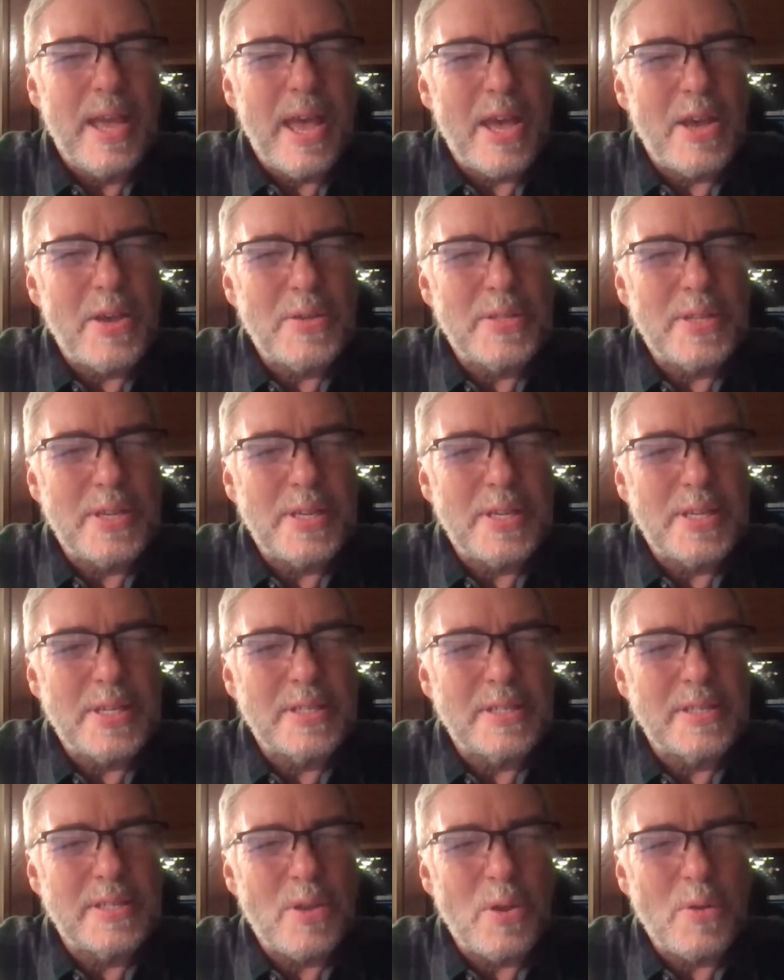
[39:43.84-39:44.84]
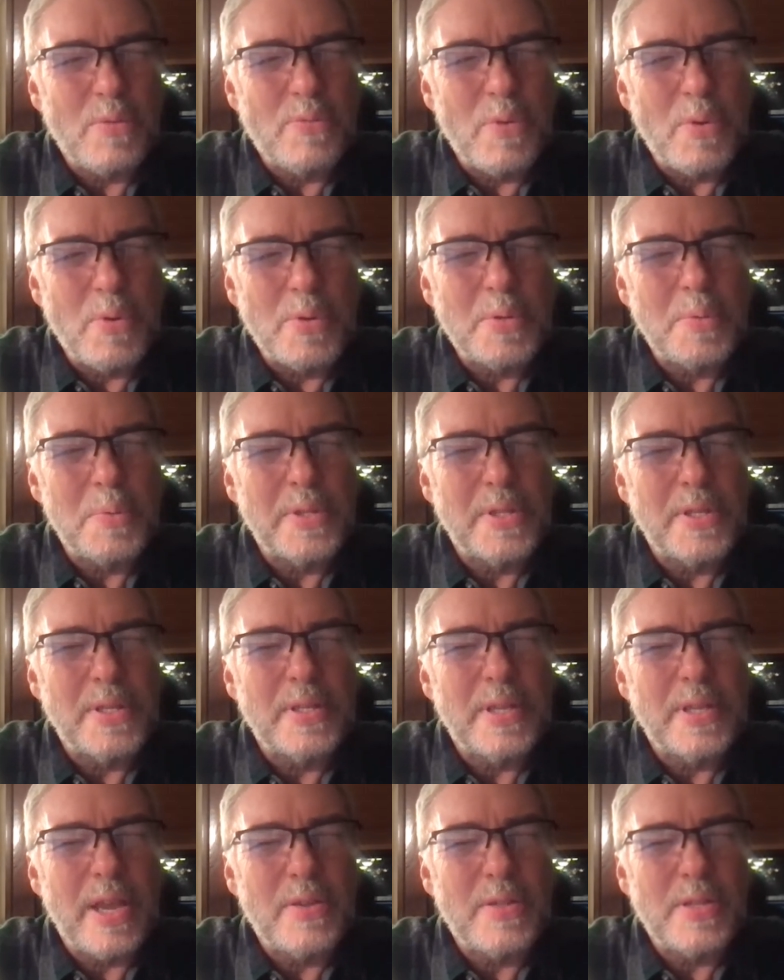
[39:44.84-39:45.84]
how they can go forward with
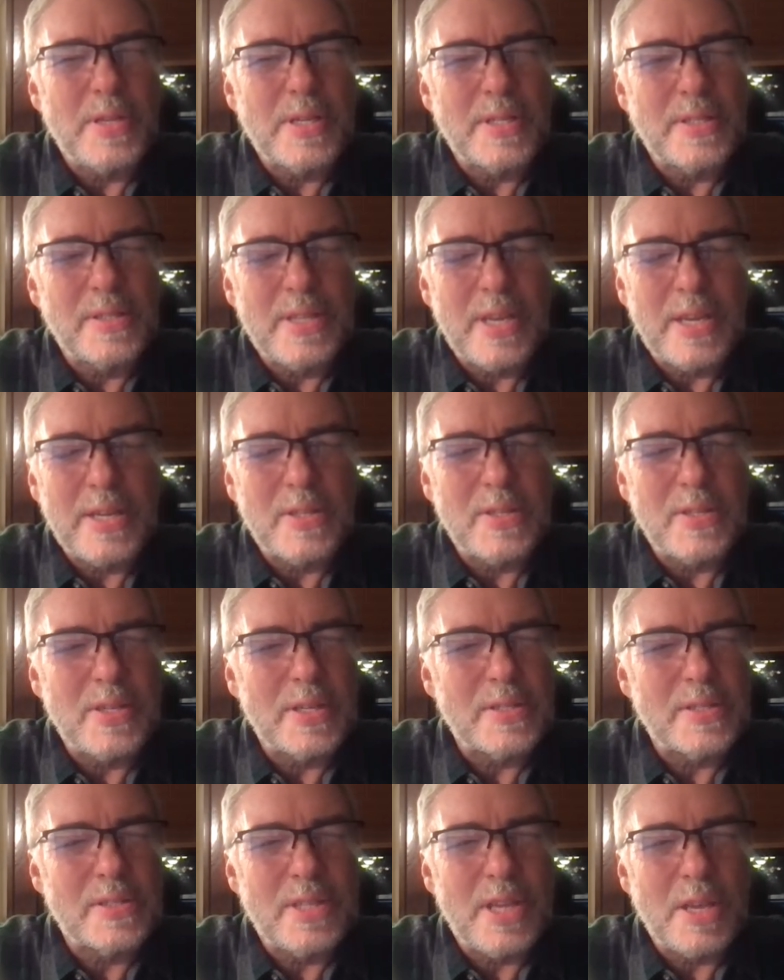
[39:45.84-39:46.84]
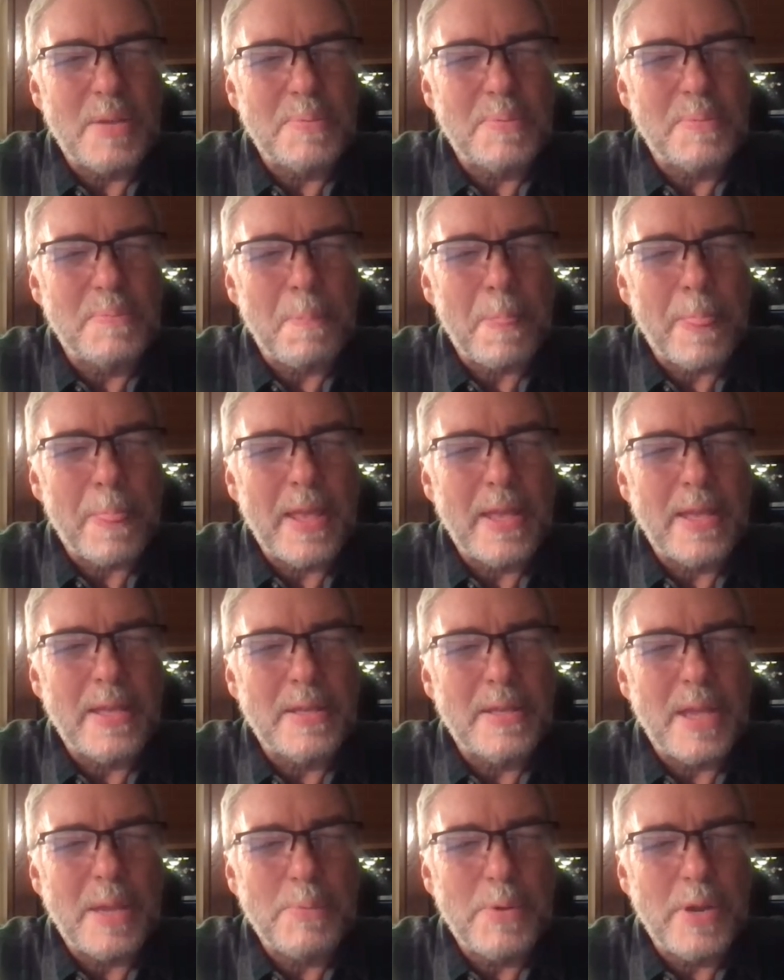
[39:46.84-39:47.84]
it, how they can take the next step.
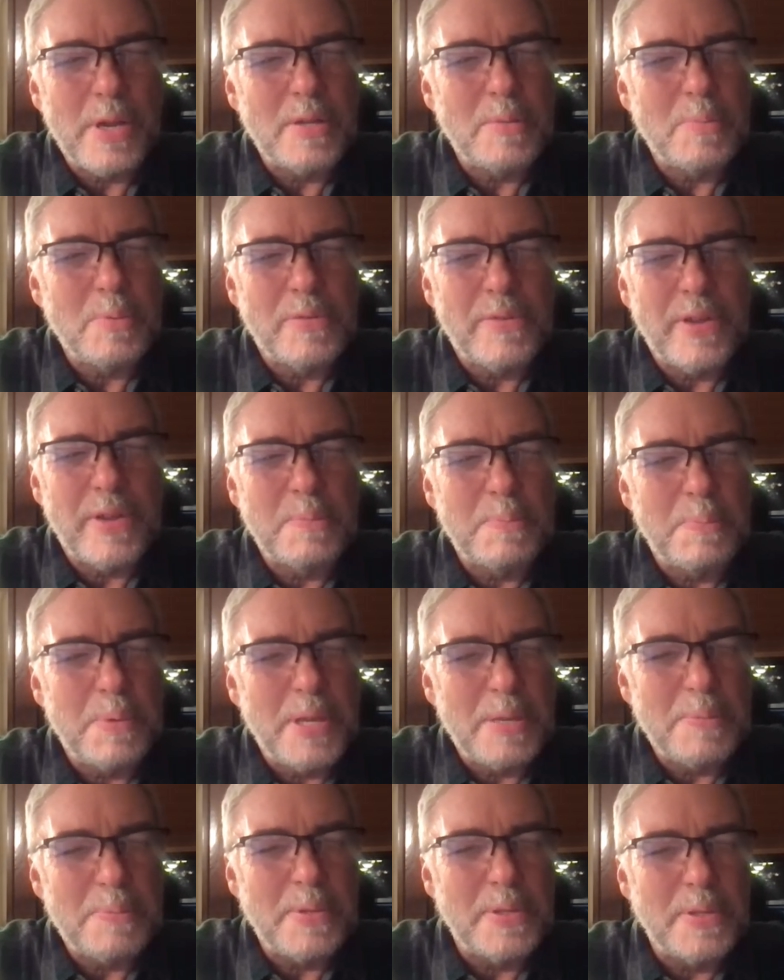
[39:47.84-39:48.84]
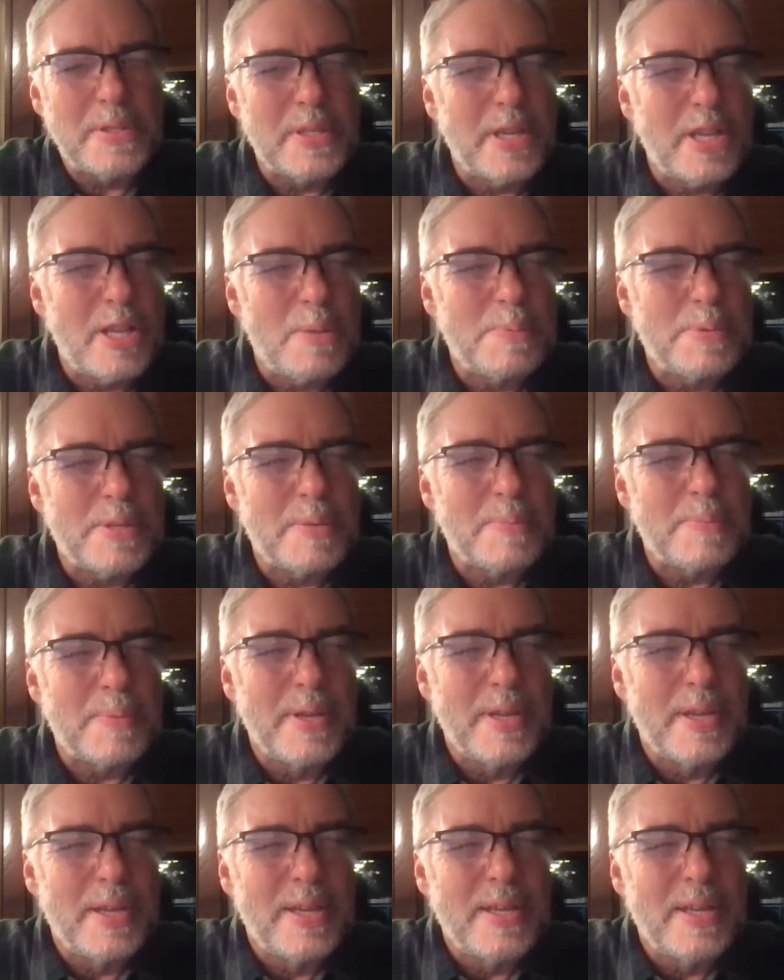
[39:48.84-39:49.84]
Uh, I pray you'd provide people to help them
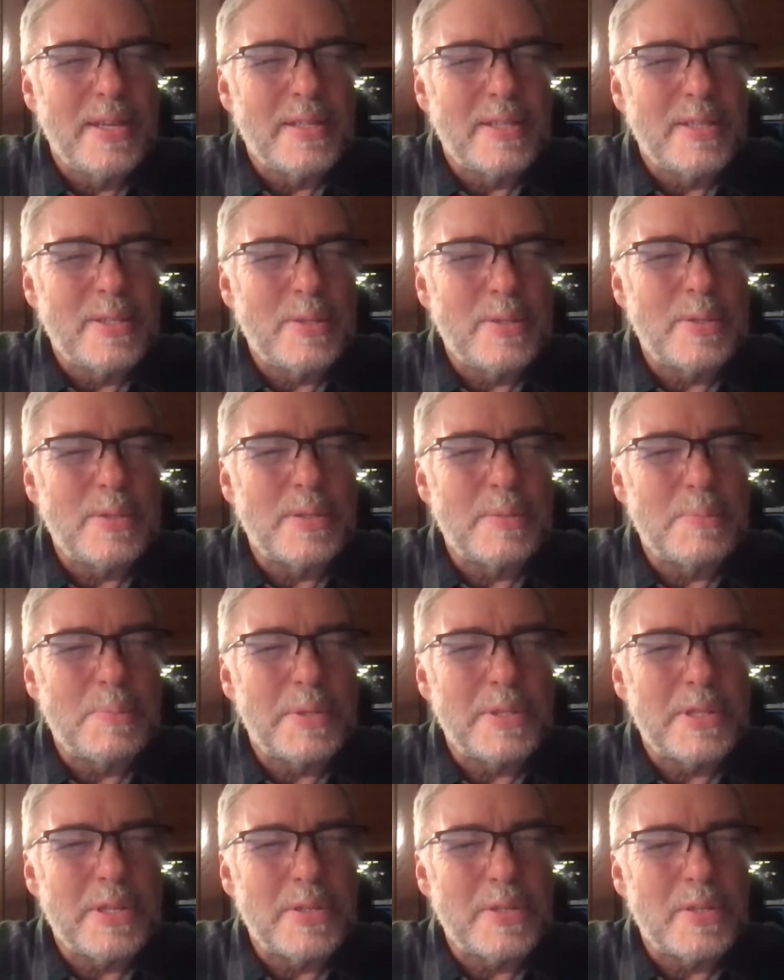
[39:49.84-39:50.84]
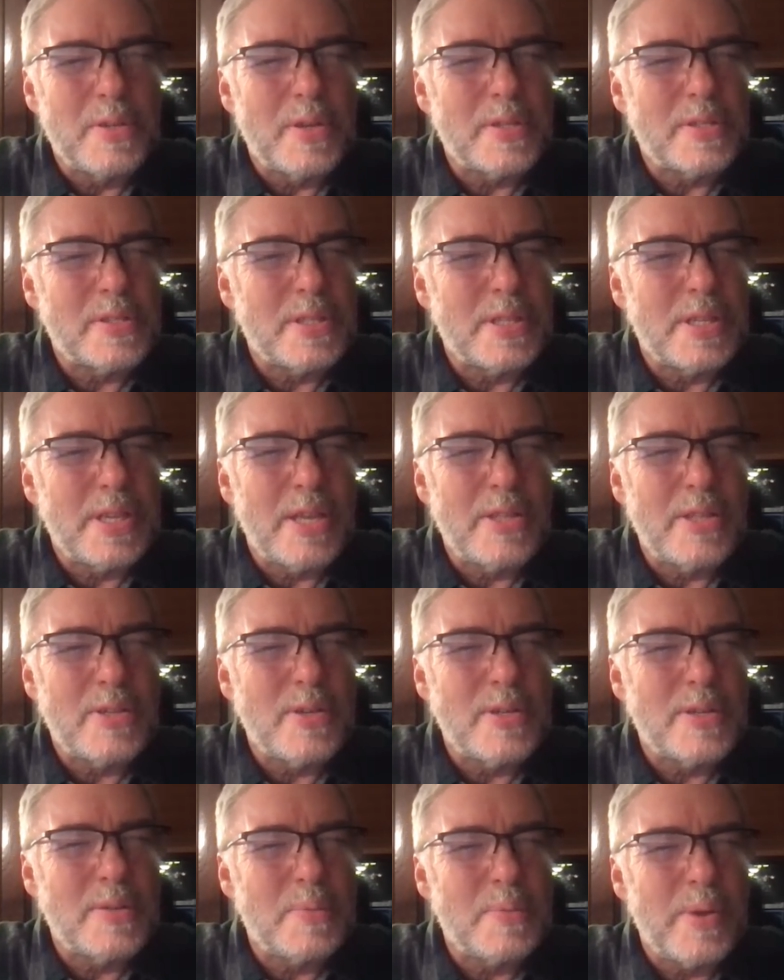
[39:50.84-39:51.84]
to put their songs
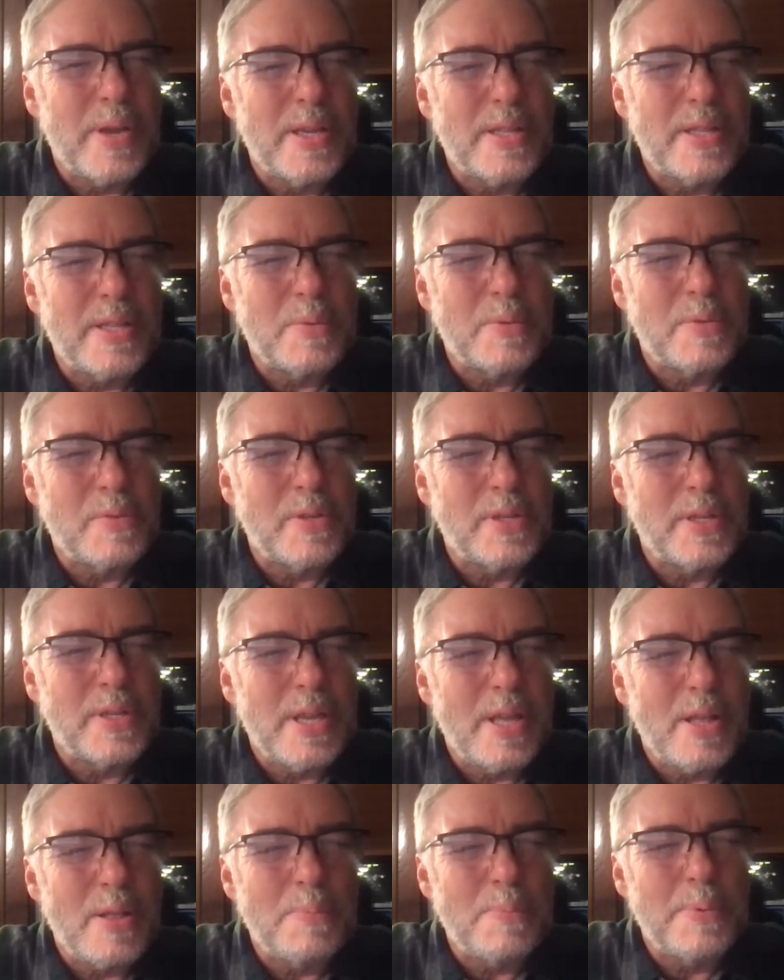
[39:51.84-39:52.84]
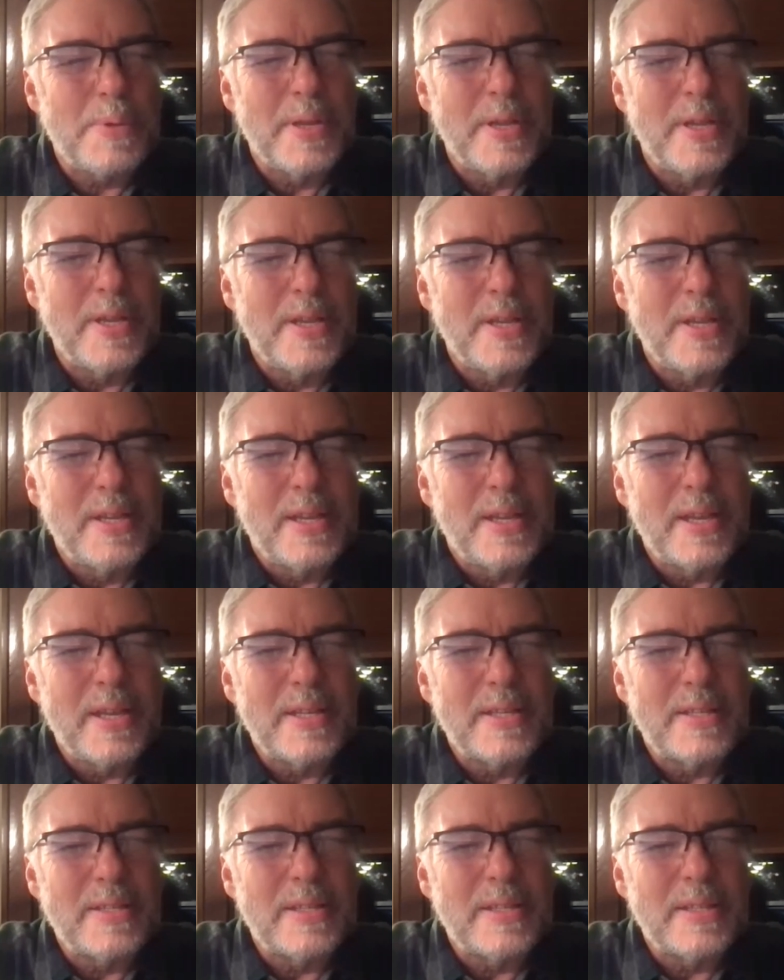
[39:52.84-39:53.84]
together in a way that would really help
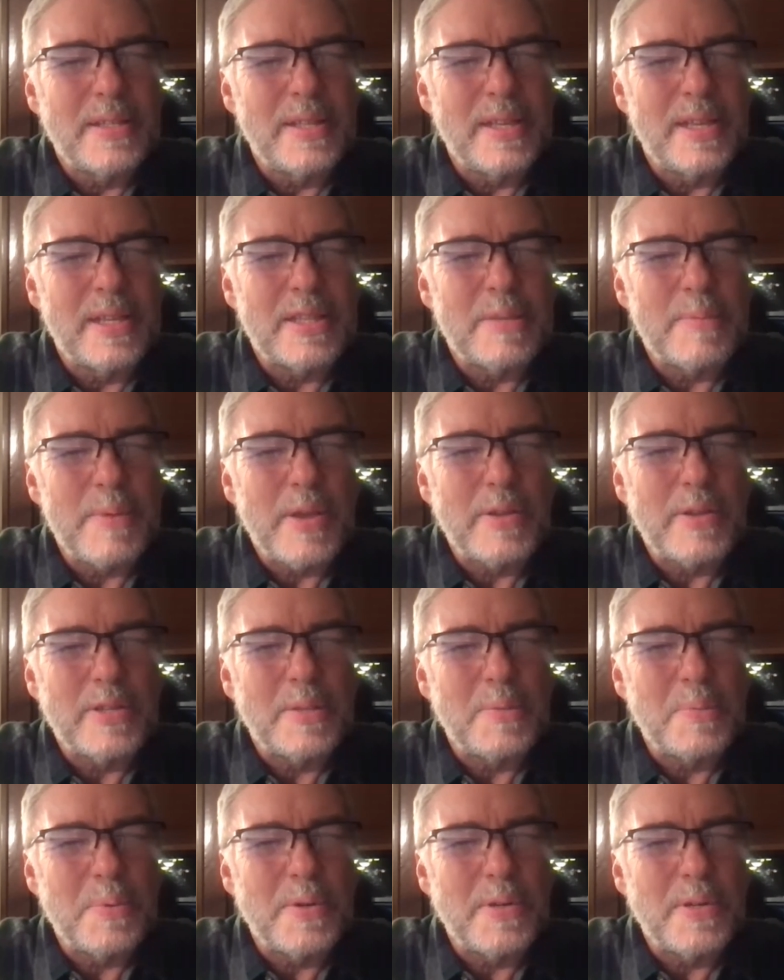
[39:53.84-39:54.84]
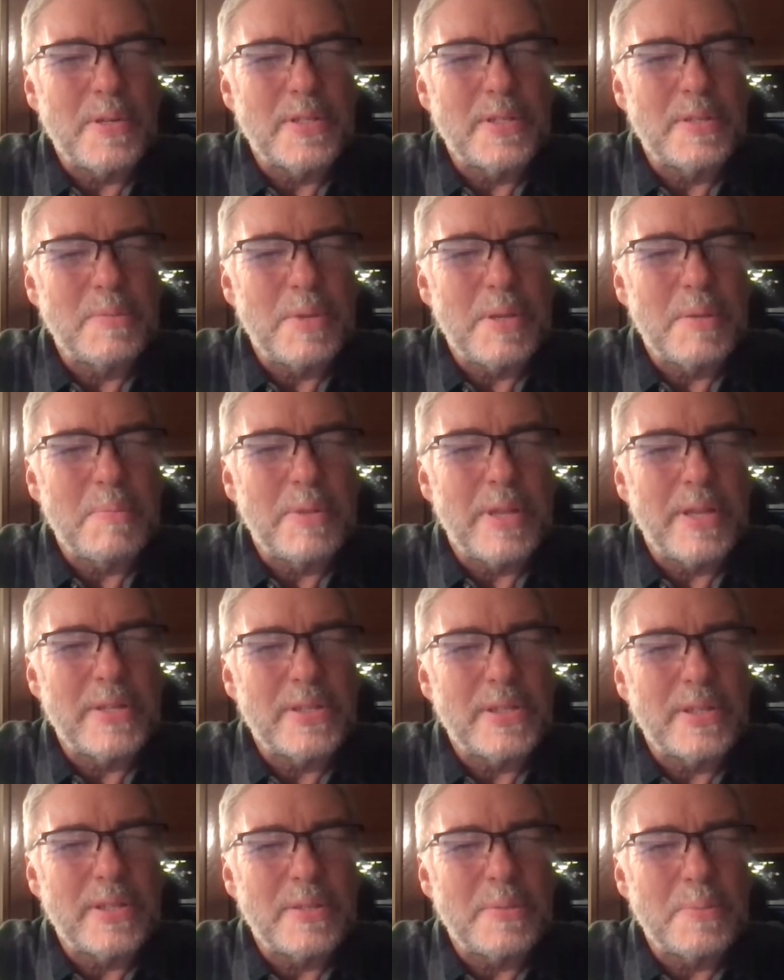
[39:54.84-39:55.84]
uh, get them out to the world and be a
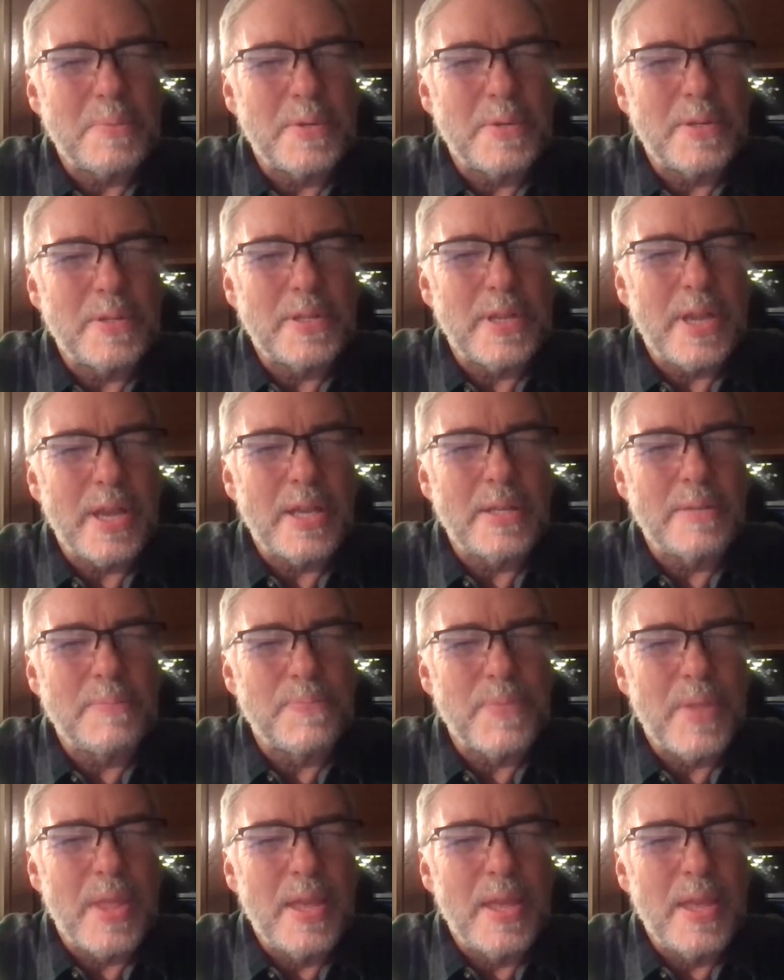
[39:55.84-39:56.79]
blessing to the world, God.